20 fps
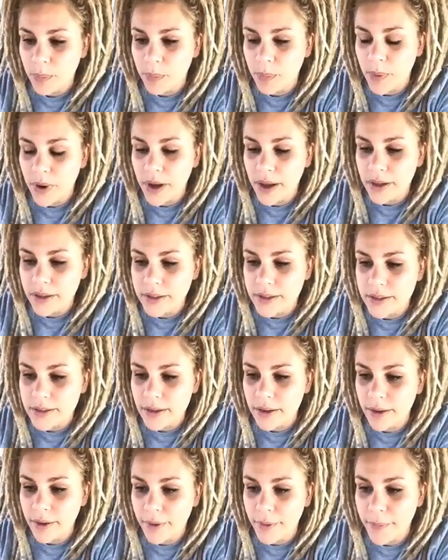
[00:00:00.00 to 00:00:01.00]
But
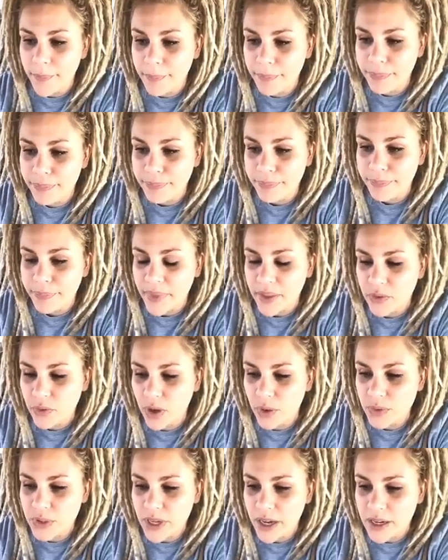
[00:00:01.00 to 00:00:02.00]
so
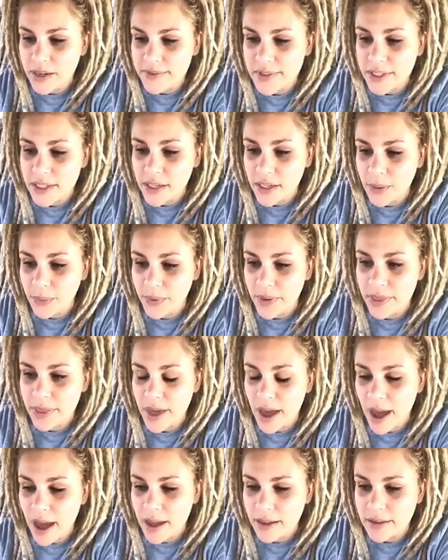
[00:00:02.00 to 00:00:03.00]
I was kind of sitting with
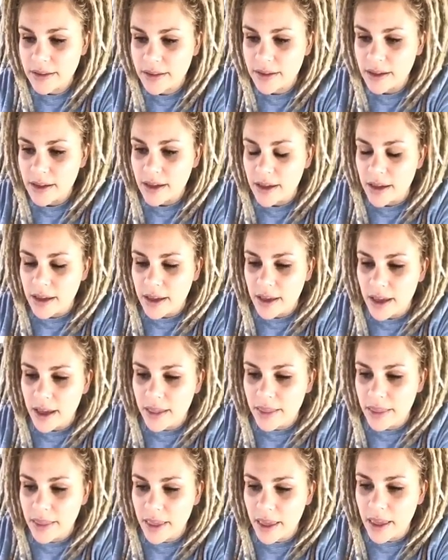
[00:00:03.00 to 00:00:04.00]
that,
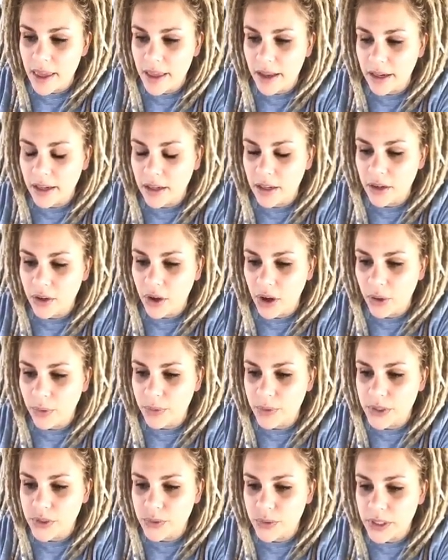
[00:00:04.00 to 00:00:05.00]
and then I
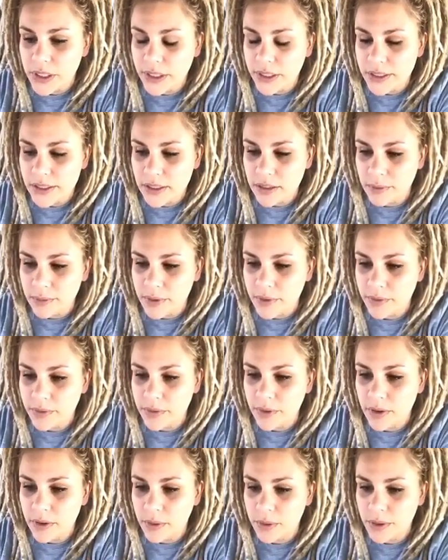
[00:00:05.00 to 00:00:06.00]
was reading some of
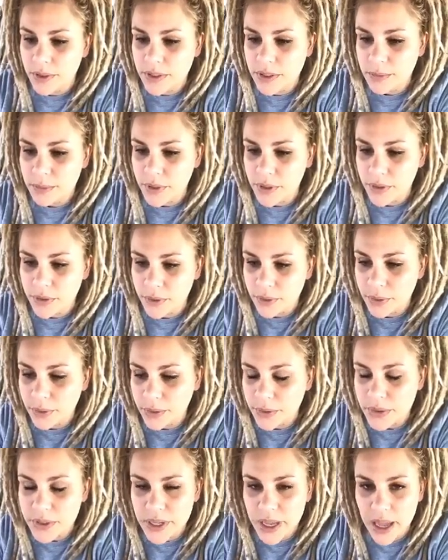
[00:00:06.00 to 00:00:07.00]
A Course in
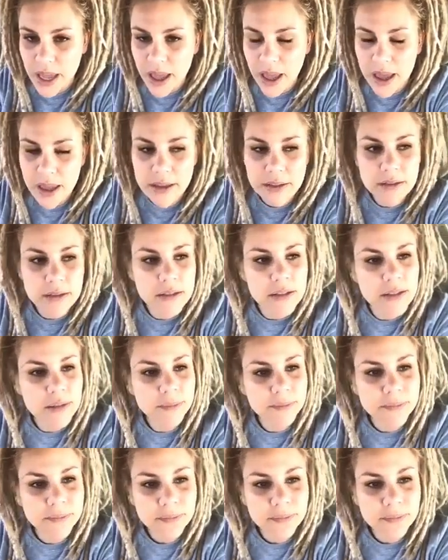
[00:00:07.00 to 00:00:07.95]
Miracles, and